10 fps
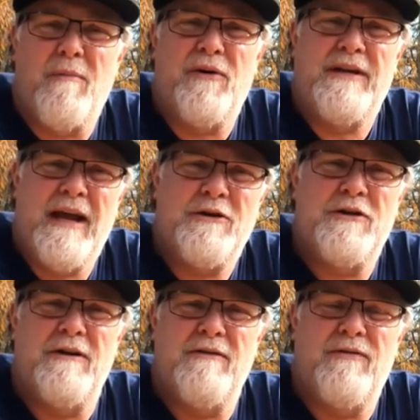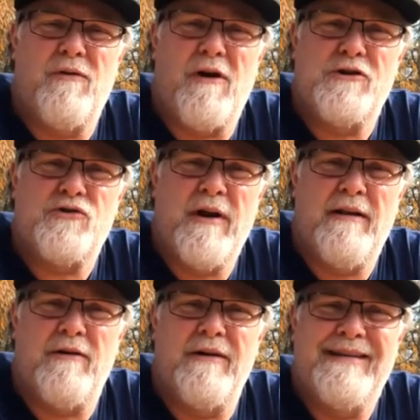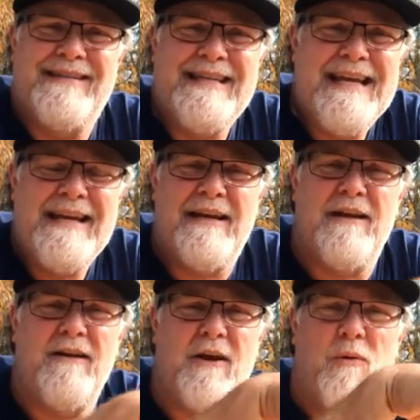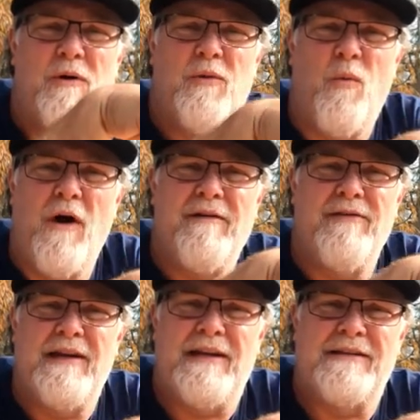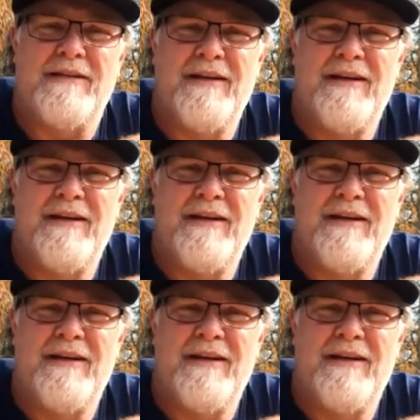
protection for our trailer is needed with one of these.